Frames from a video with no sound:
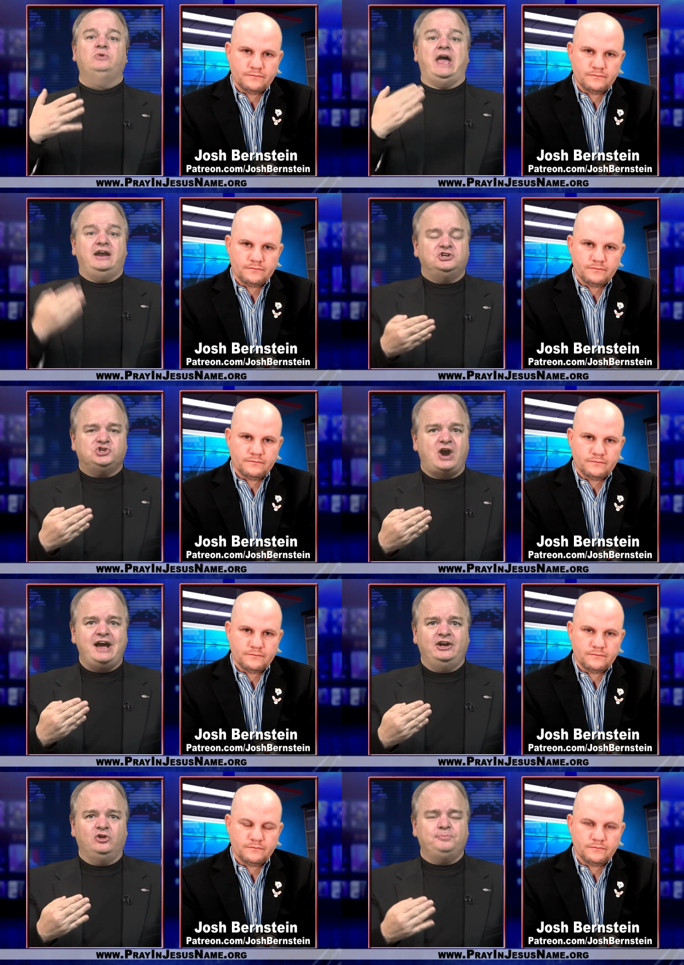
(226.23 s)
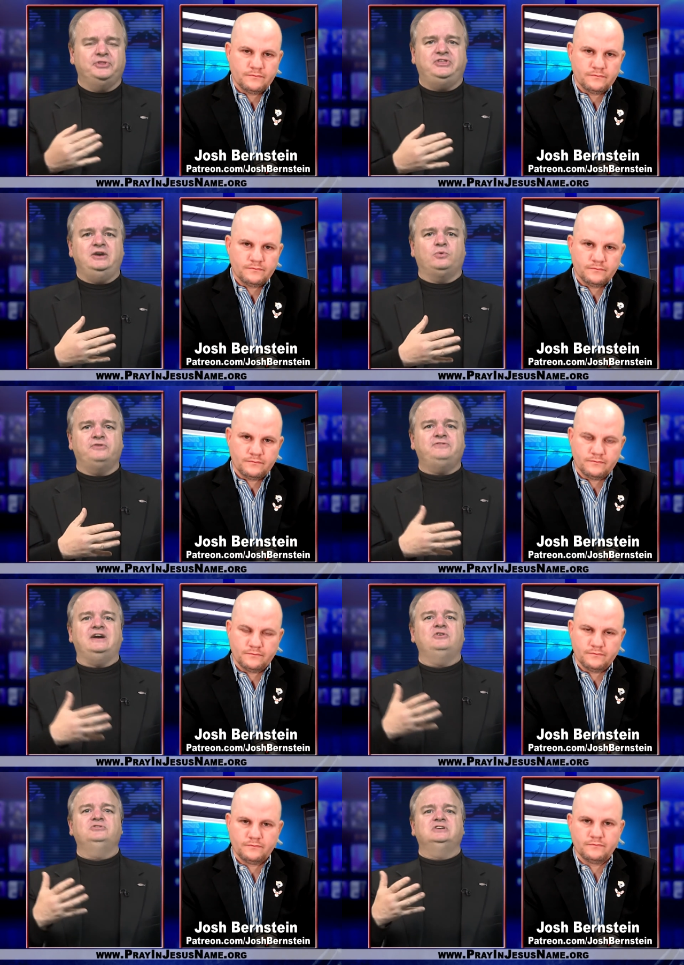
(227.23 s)
Speaker 1: had a trial, but they were
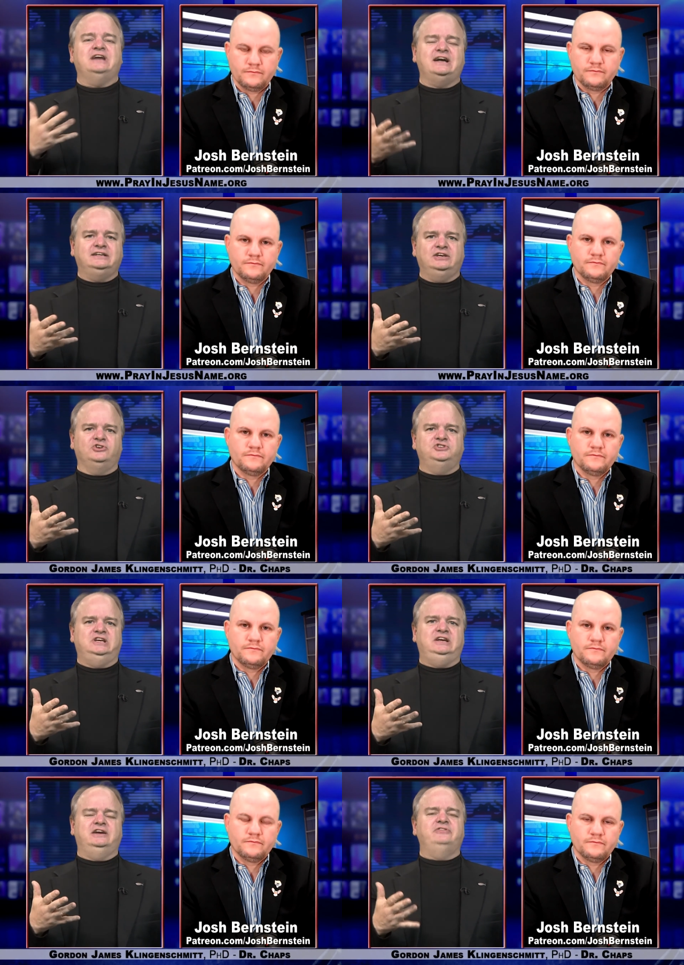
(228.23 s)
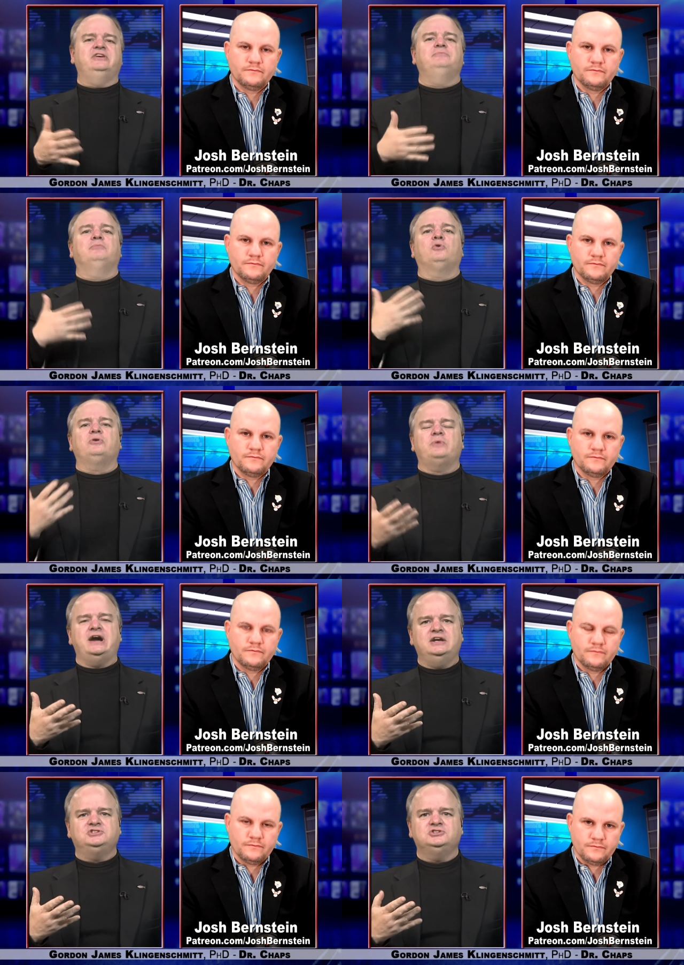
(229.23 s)
found not guilty, and then more
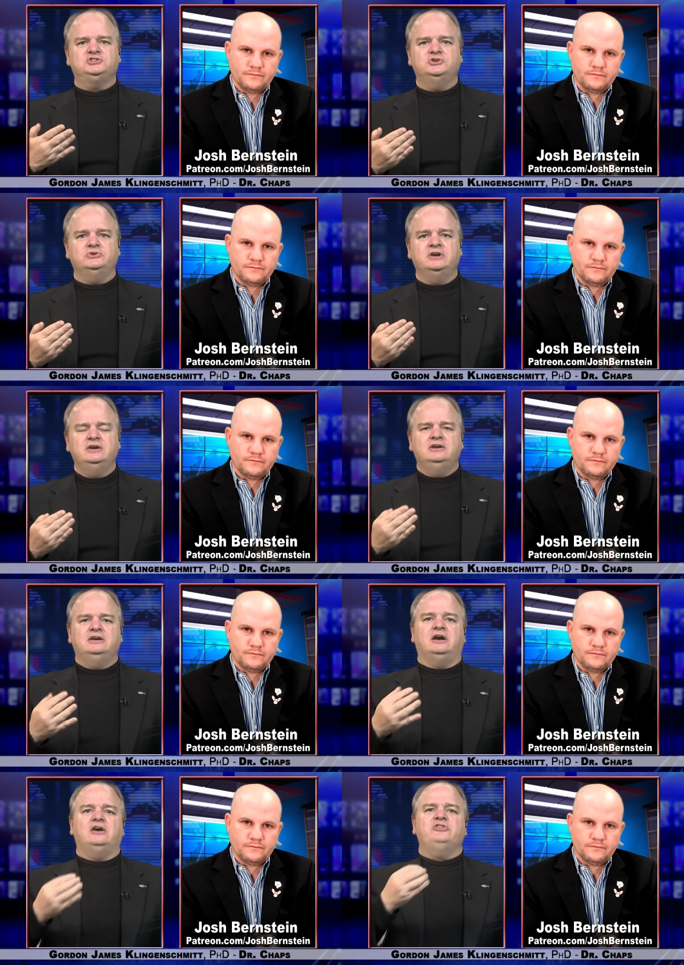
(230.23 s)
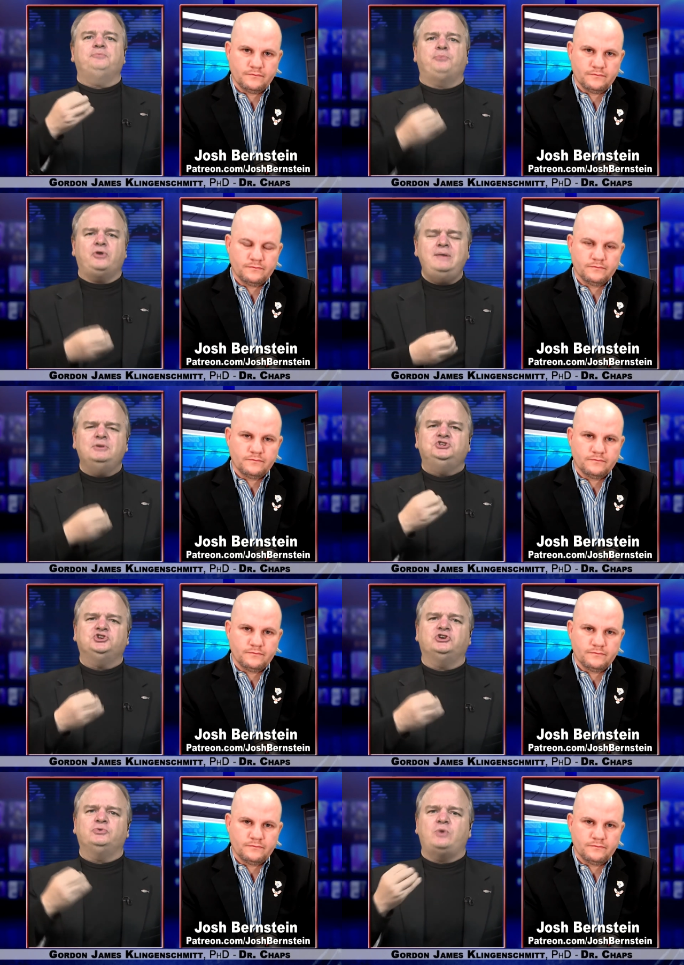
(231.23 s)
riots ensued. Are the
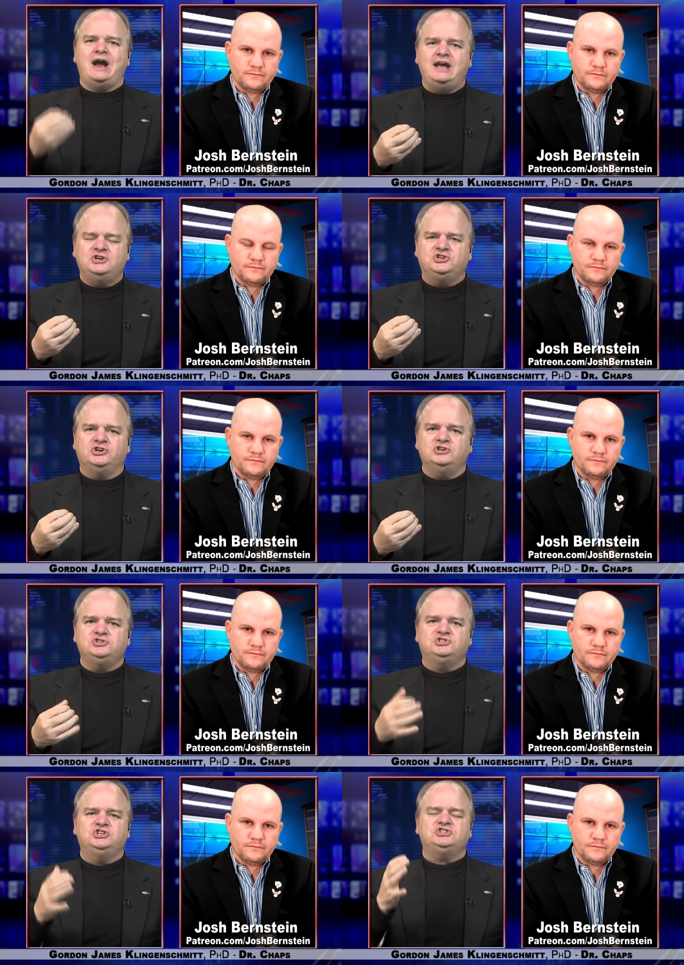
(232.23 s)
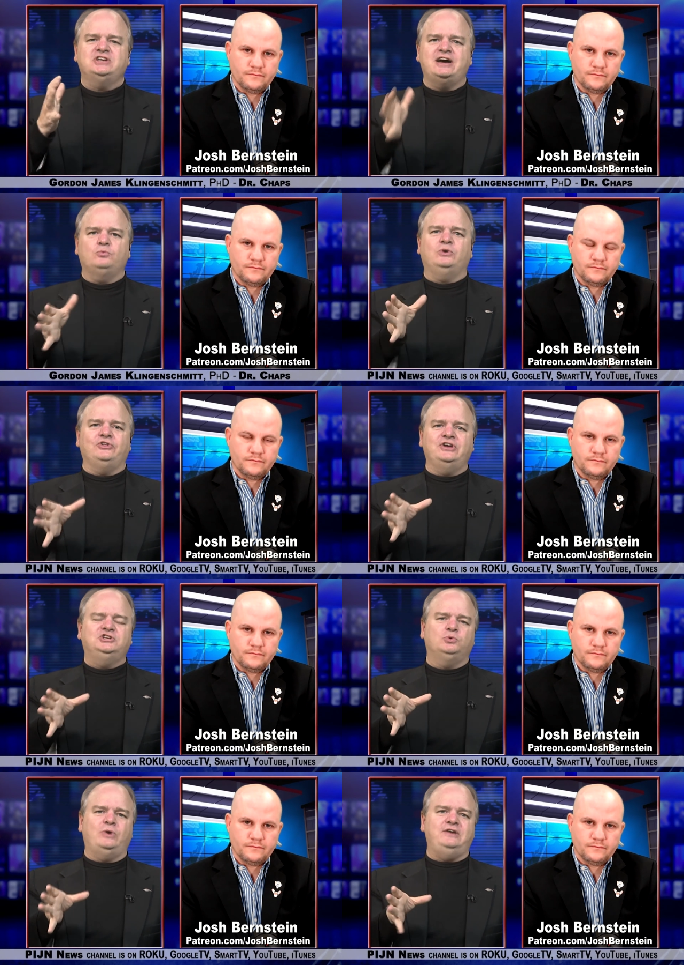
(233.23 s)
premature rioters just not
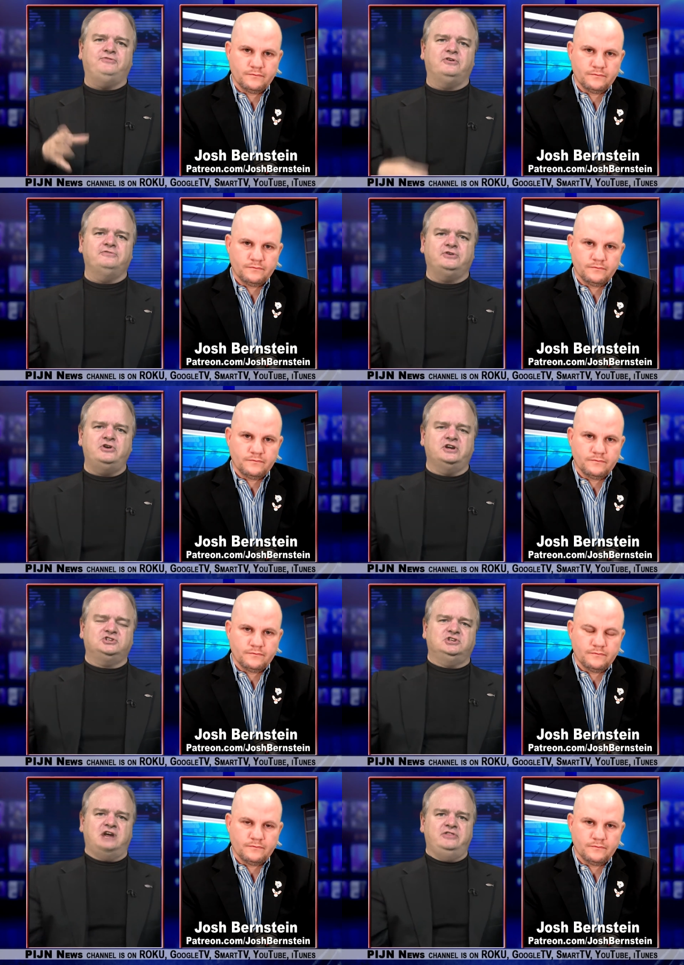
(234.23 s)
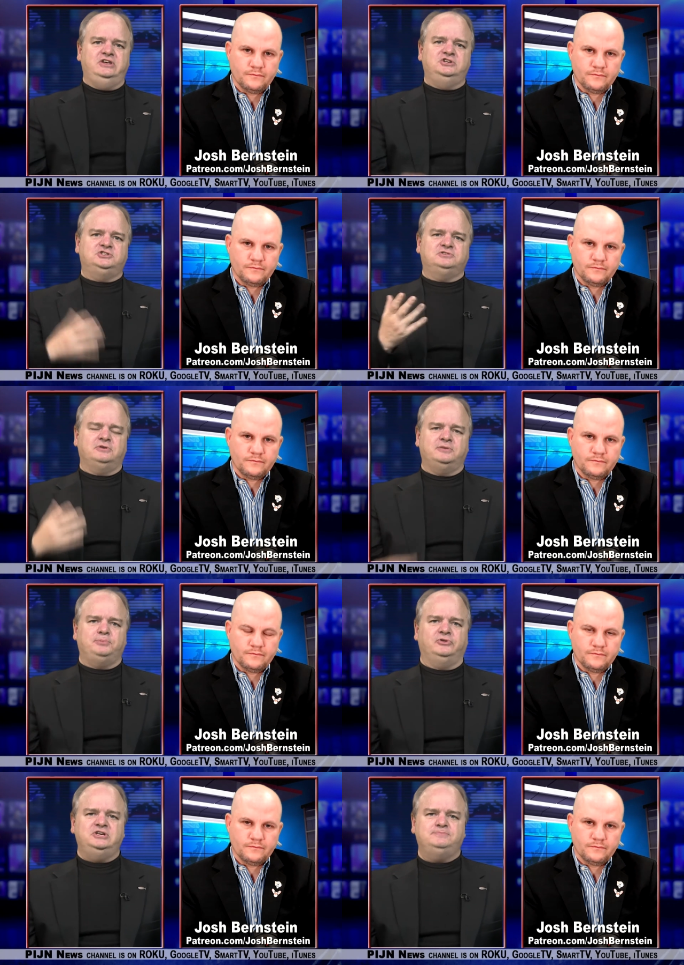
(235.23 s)
willing to wait for a verdict on these uh,
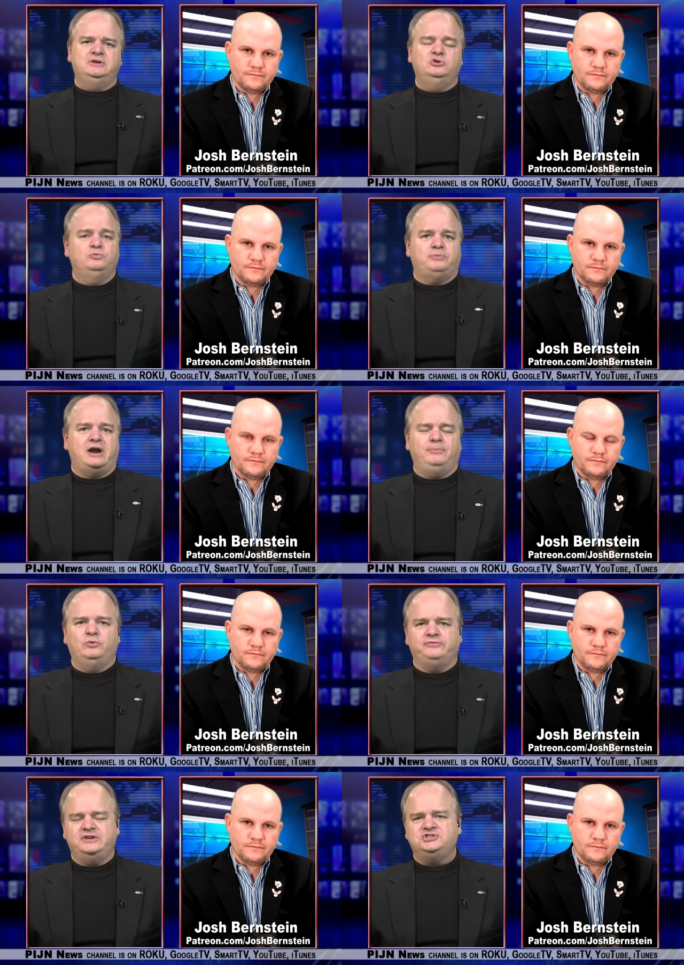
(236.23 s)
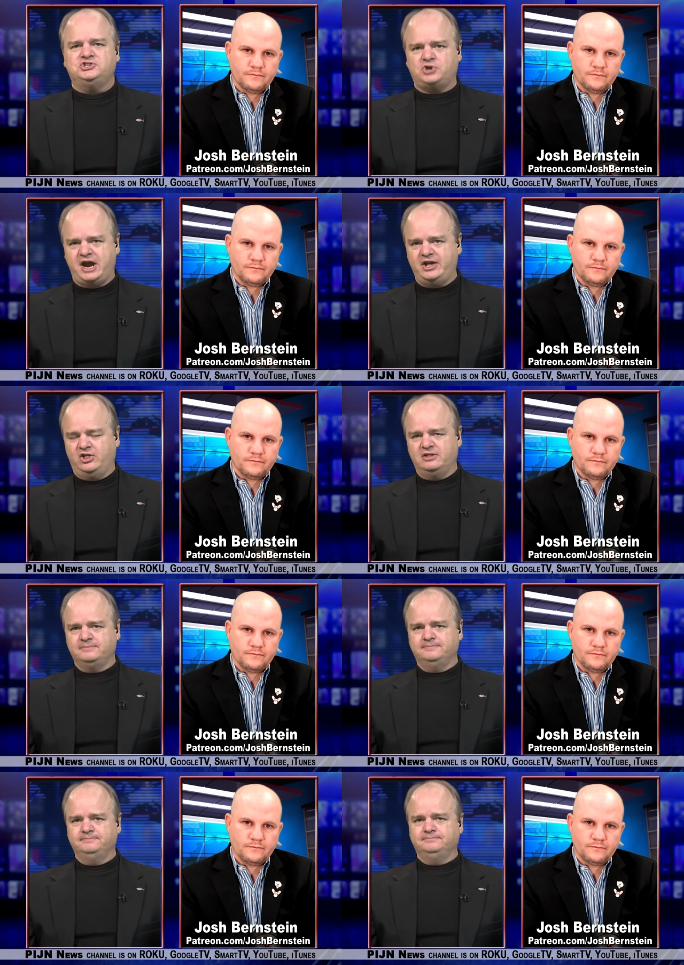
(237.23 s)
policemen who probably will face a trial?
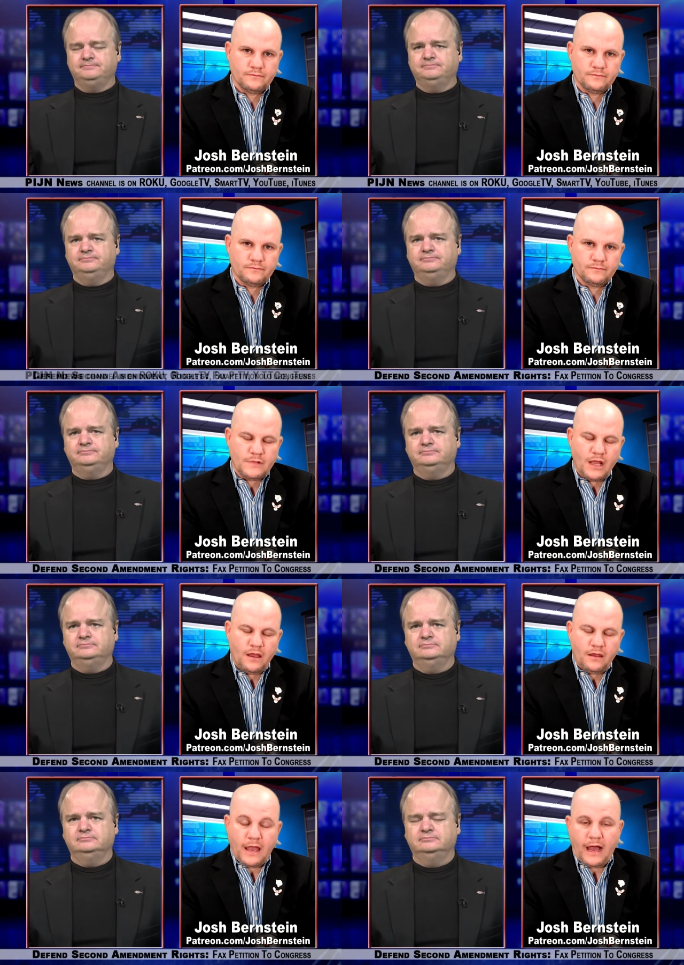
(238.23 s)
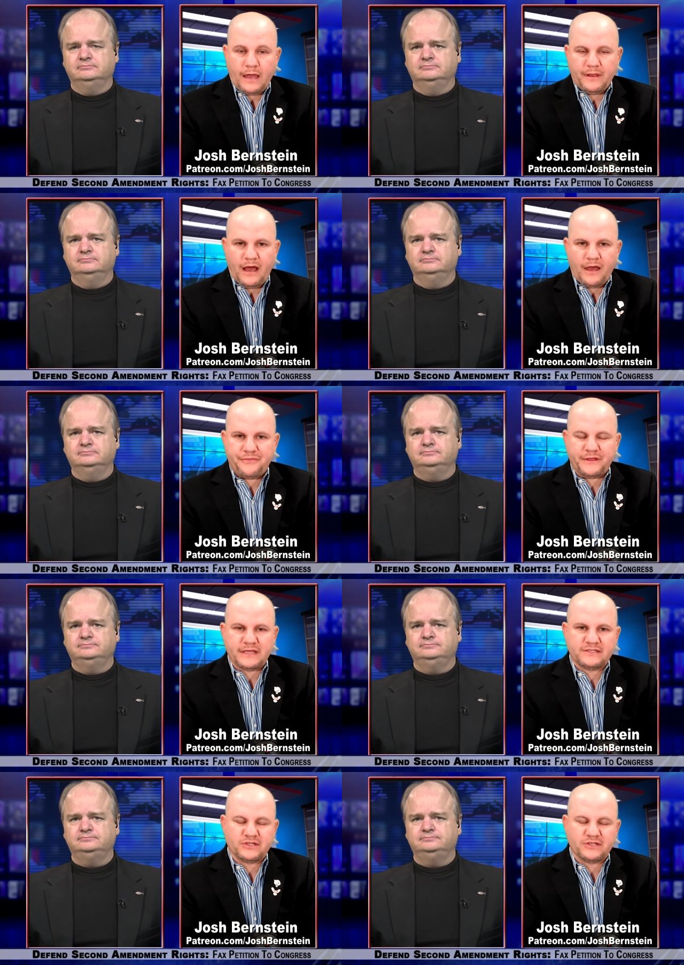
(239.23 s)
Speaker 2: Yeah, I mean, I think